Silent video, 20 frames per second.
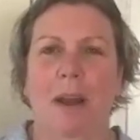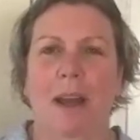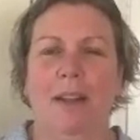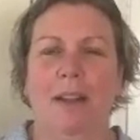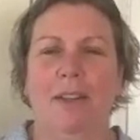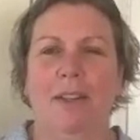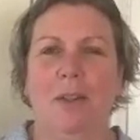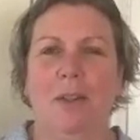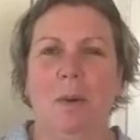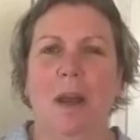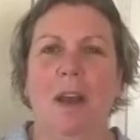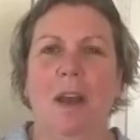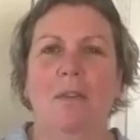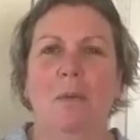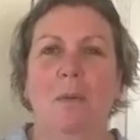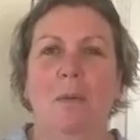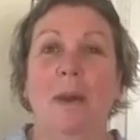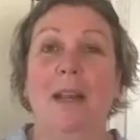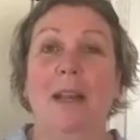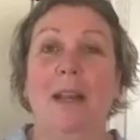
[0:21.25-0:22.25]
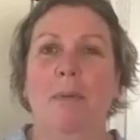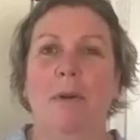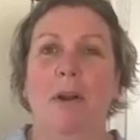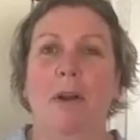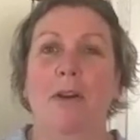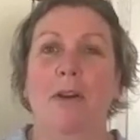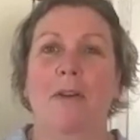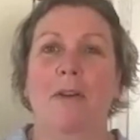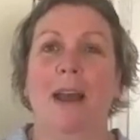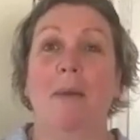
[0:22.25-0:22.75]
and the 12-week
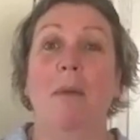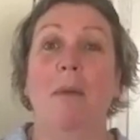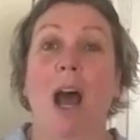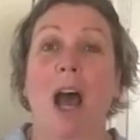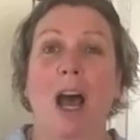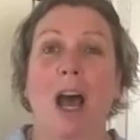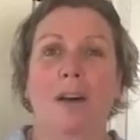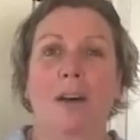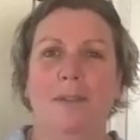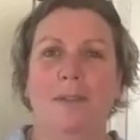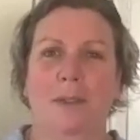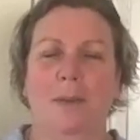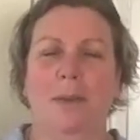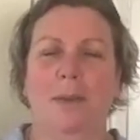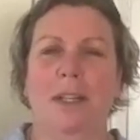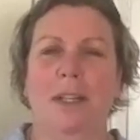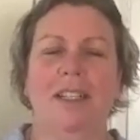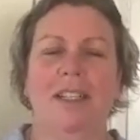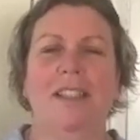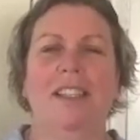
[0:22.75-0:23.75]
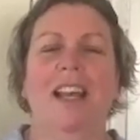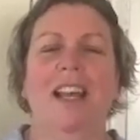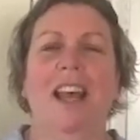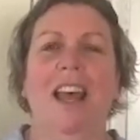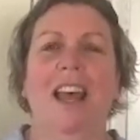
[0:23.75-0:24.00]
program afterwards